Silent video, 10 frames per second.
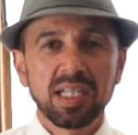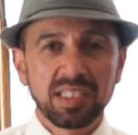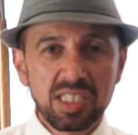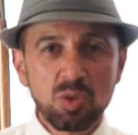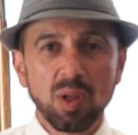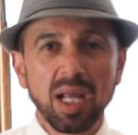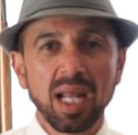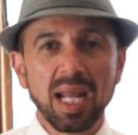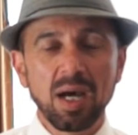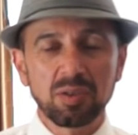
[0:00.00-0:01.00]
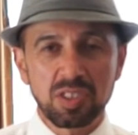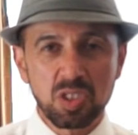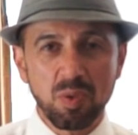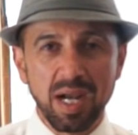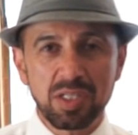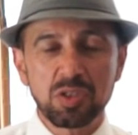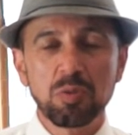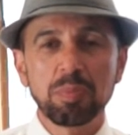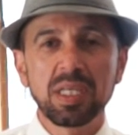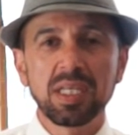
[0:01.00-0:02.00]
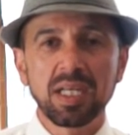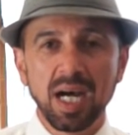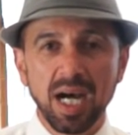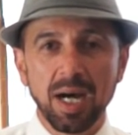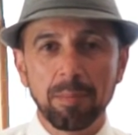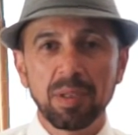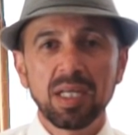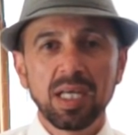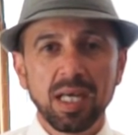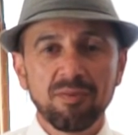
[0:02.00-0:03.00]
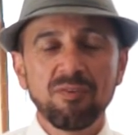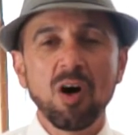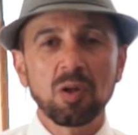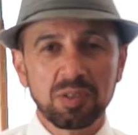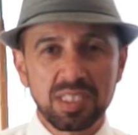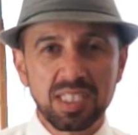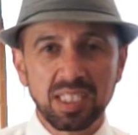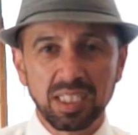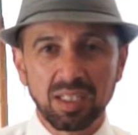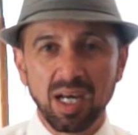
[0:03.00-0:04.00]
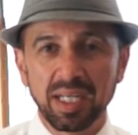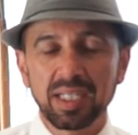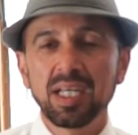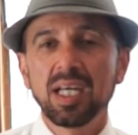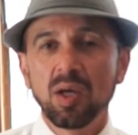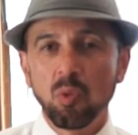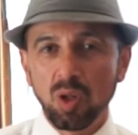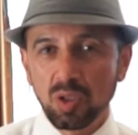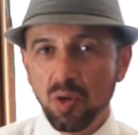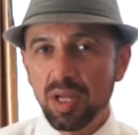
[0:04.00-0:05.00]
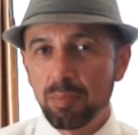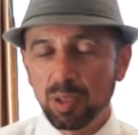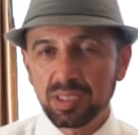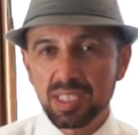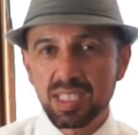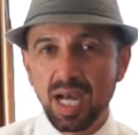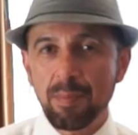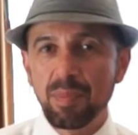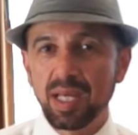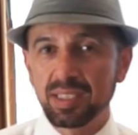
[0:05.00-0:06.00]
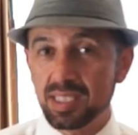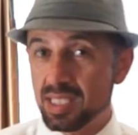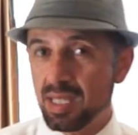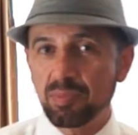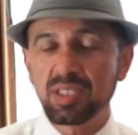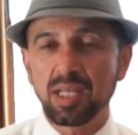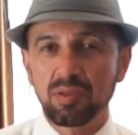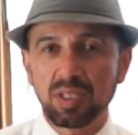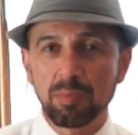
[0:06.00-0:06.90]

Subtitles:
This will allow the swags to peak up and follow the ceiling line. We'll go ahead and put this up, and this is something that you can